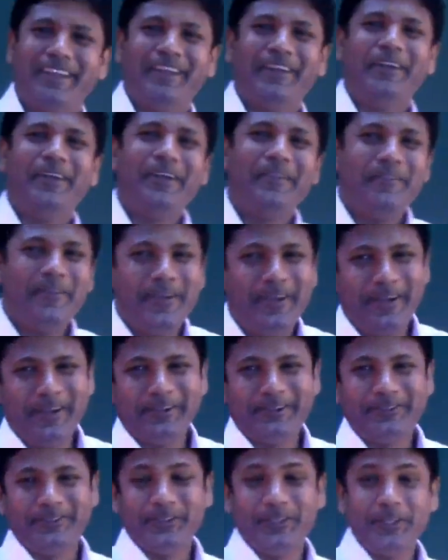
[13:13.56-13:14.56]
Alright, my
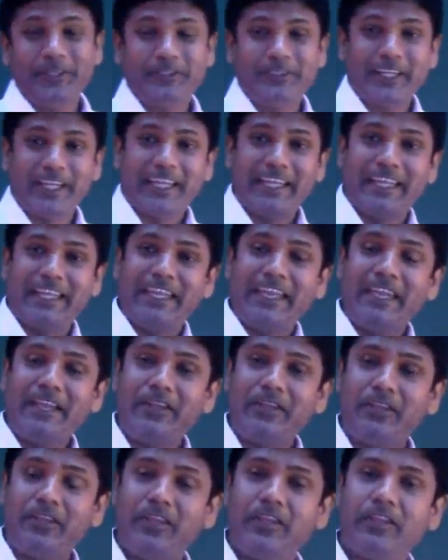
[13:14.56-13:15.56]
dear students, the key
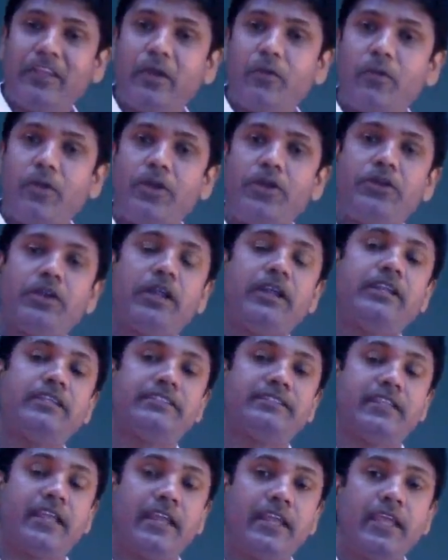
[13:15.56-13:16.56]
thing that I want you to
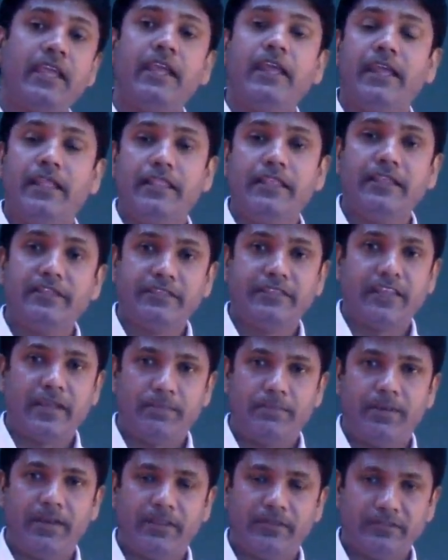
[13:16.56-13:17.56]
understand in this
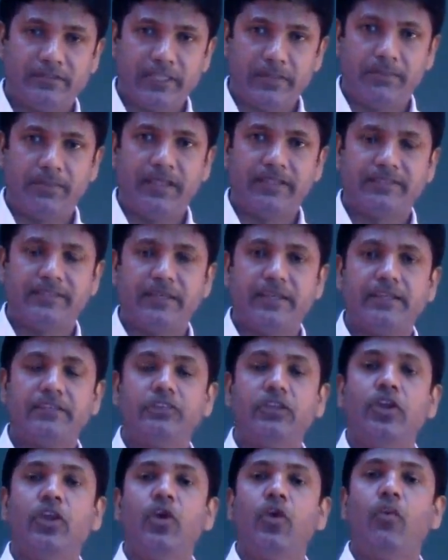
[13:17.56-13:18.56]
sub-lesson is